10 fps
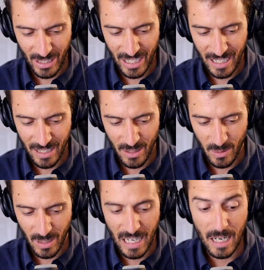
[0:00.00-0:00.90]

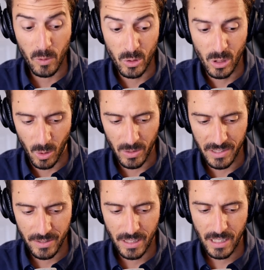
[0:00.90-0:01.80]
how how to call
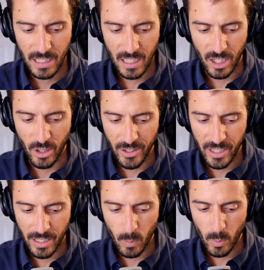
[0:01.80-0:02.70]
it uh, are
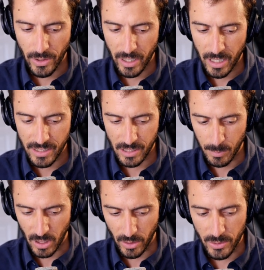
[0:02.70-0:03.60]
they were they
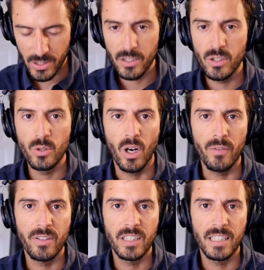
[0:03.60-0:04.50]
some others that you
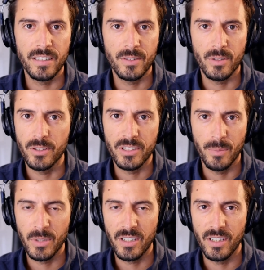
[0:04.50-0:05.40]
often get or
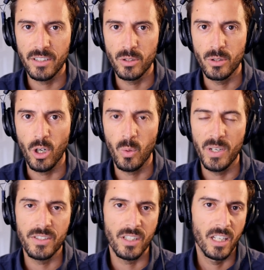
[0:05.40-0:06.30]
something that you
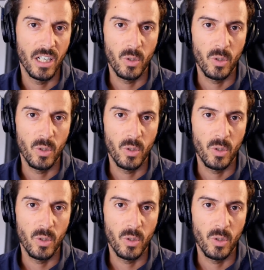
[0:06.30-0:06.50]
always